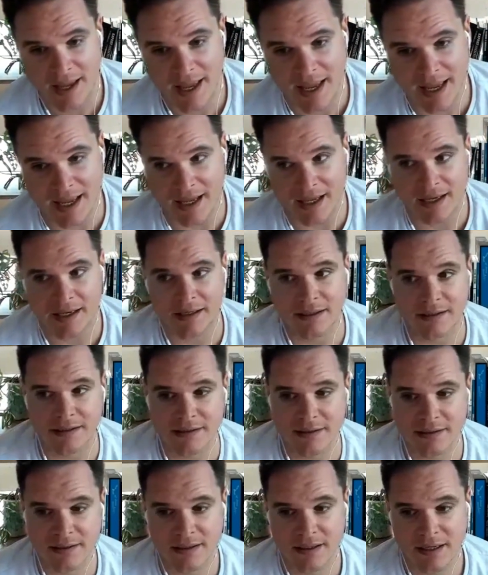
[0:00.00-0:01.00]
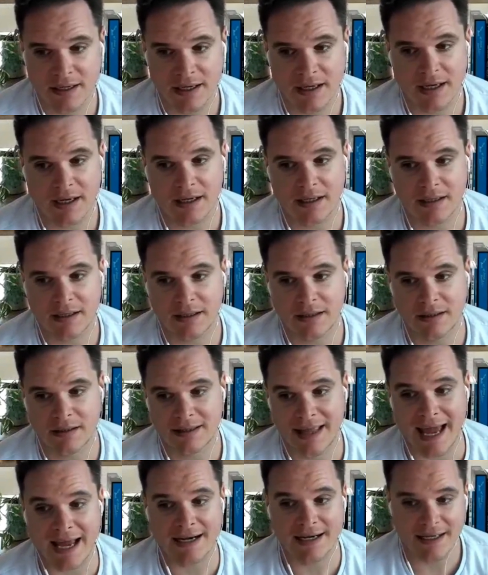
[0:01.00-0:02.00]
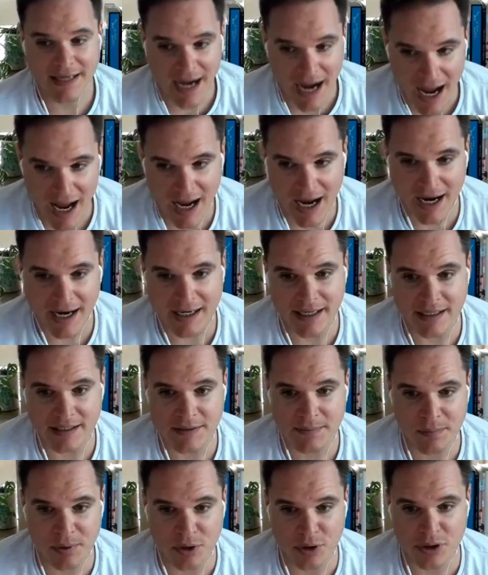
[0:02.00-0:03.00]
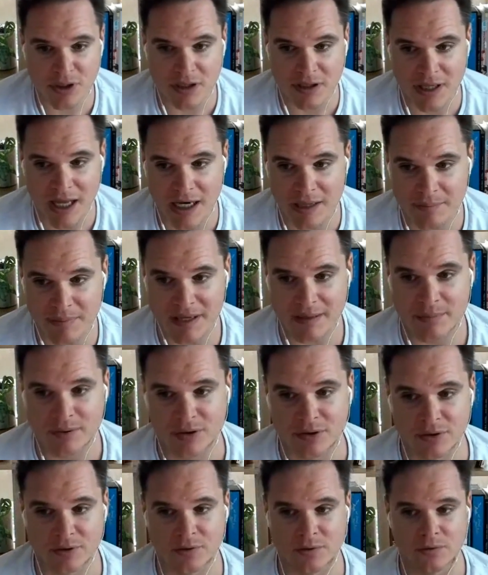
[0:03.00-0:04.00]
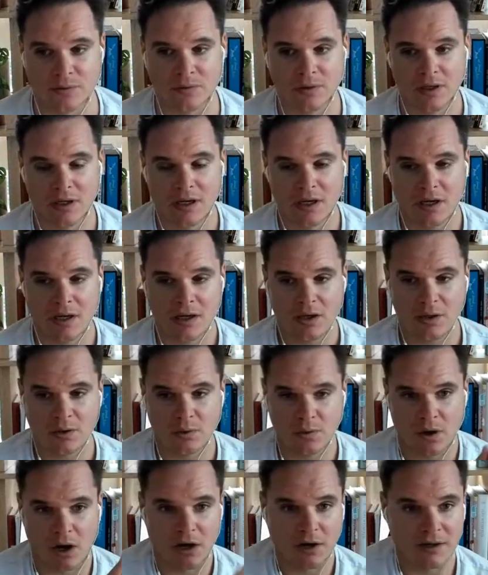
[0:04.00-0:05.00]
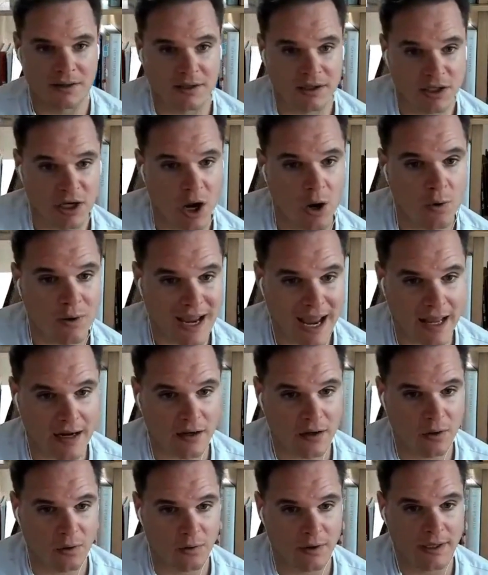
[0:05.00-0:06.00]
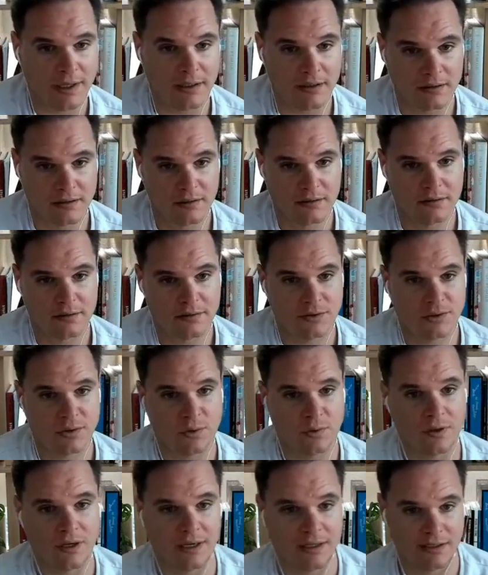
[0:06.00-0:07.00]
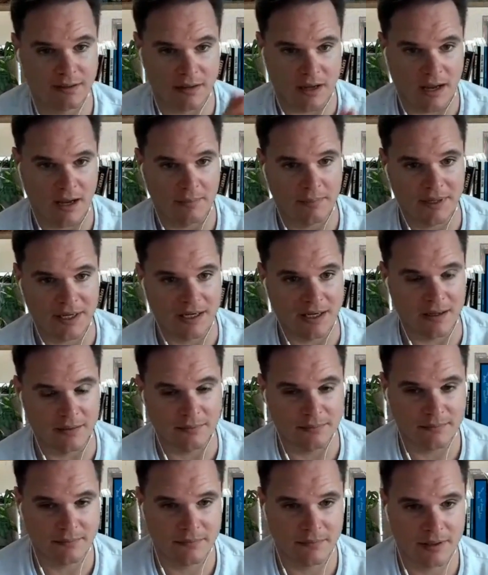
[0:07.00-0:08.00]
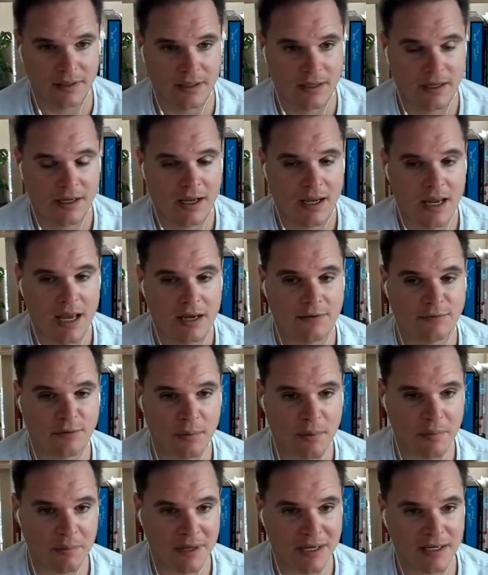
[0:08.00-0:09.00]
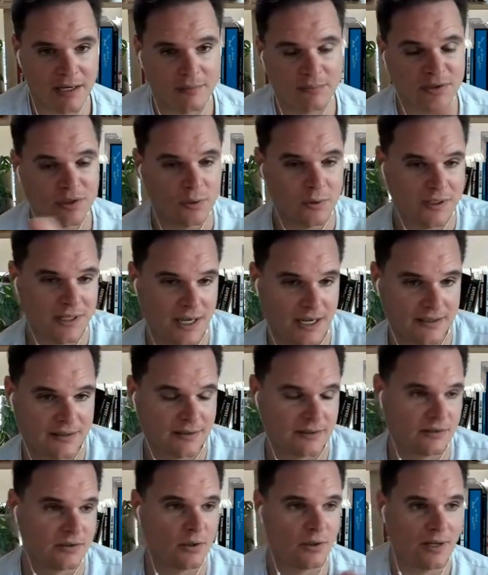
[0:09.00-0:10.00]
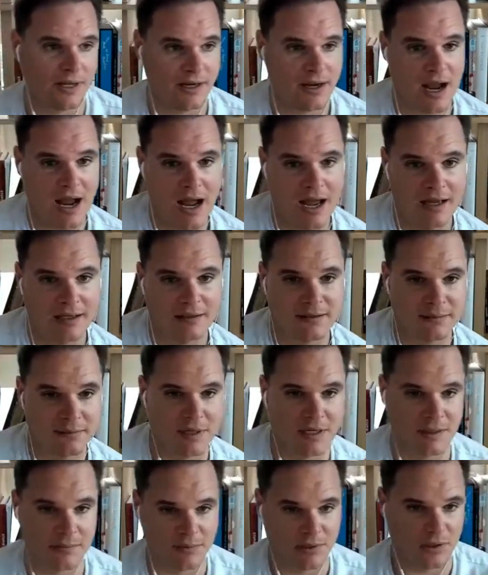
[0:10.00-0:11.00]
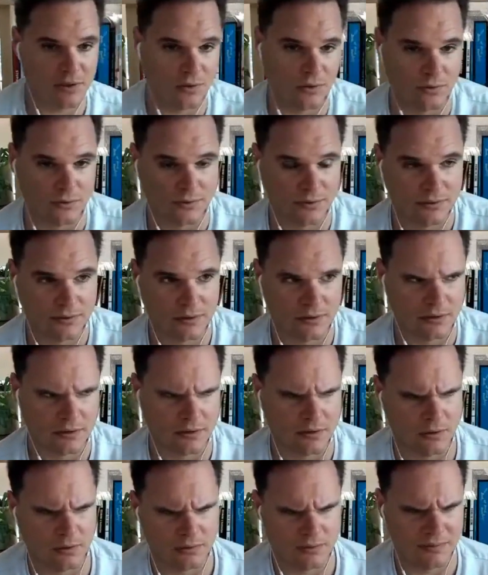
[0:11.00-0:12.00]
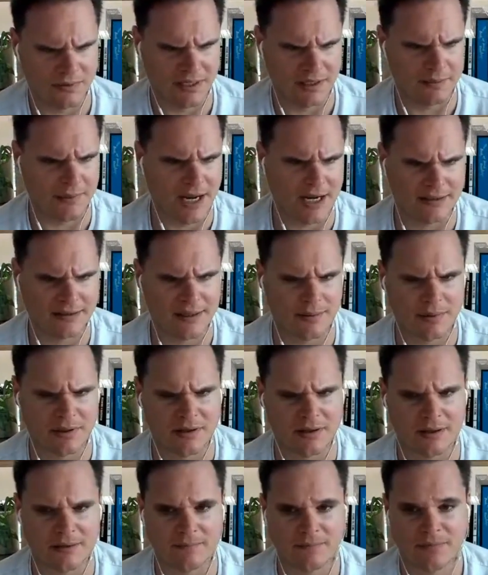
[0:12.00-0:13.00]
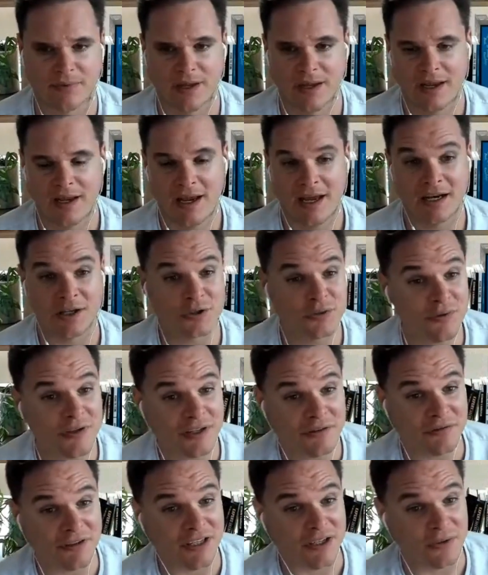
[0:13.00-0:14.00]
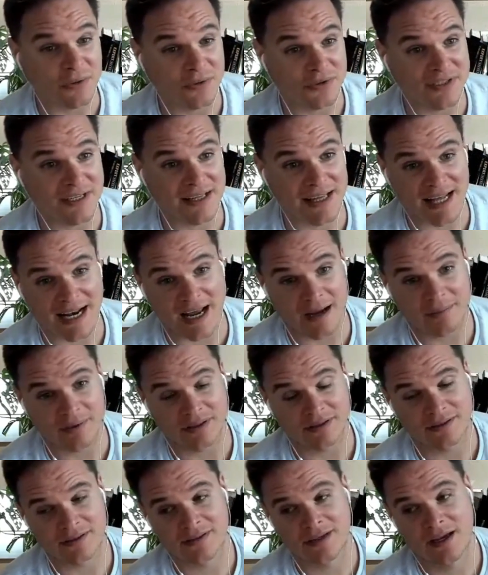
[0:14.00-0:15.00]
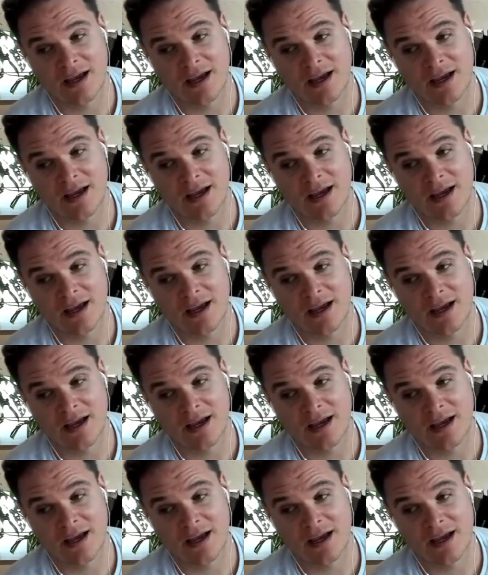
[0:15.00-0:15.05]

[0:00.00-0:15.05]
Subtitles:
And that guide is pushing a lot of people who are in the no category to a medium and from a medium to a yes. And so like hot to medium to cold or cold, medium, hot type of thing. And it's really, really cool seeing that happens.